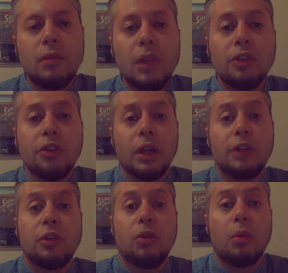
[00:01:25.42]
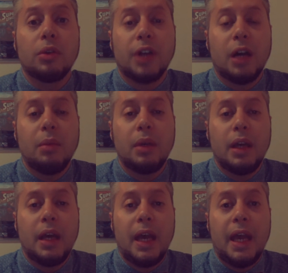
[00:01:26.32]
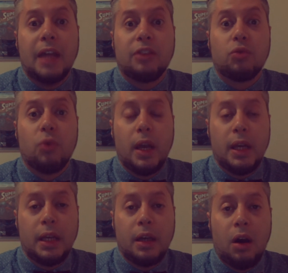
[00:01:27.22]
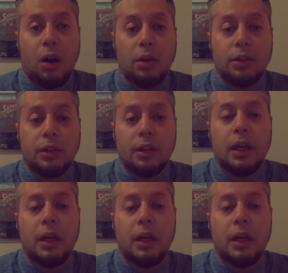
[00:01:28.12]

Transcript: So let's do it one more time. It's raining hard.